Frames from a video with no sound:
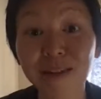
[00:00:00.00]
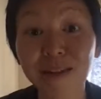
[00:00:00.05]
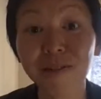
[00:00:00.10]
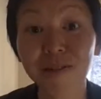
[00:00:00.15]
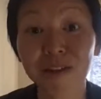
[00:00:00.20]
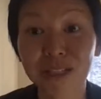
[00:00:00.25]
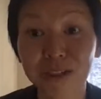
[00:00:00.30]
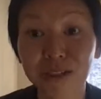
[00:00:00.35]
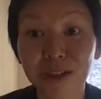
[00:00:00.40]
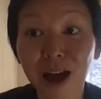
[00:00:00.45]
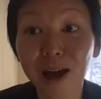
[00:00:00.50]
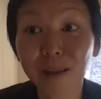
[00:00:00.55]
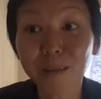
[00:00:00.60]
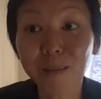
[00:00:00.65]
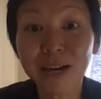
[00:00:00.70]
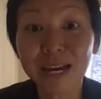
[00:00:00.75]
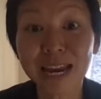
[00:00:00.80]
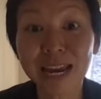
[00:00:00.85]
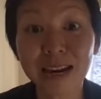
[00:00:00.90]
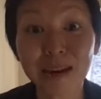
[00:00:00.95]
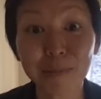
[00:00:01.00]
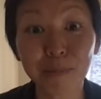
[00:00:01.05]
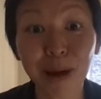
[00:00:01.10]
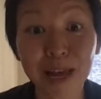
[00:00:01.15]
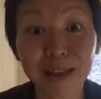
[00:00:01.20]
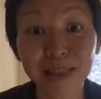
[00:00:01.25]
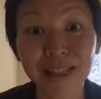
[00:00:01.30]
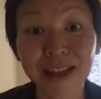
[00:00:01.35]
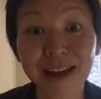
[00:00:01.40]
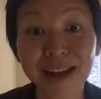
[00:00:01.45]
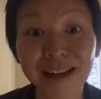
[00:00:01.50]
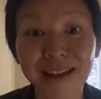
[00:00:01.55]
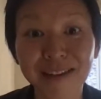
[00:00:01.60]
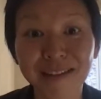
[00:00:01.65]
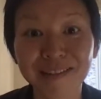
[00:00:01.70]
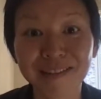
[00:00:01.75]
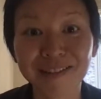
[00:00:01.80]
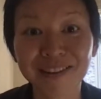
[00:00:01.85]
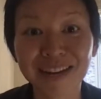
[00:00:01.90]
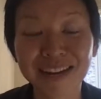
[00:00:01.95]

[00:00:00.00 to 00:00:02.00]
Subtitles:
is dominated by love.